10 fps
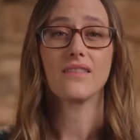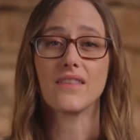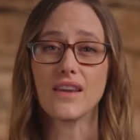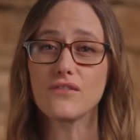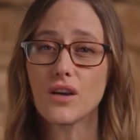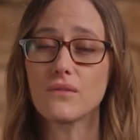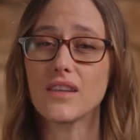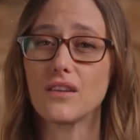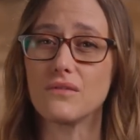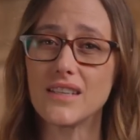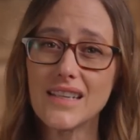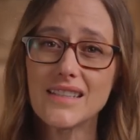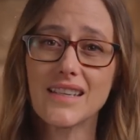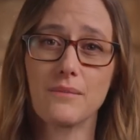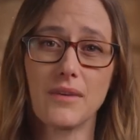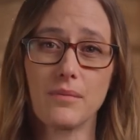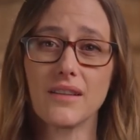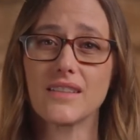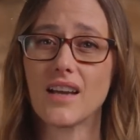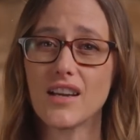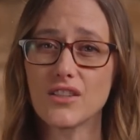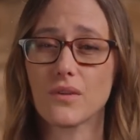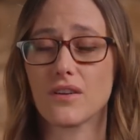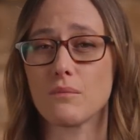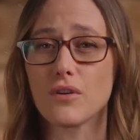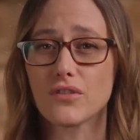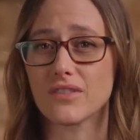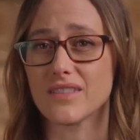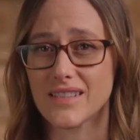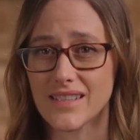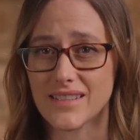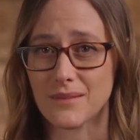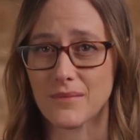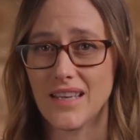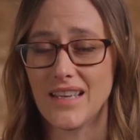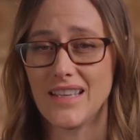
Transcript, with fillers: They've known that you need to get people in touch with their emotional system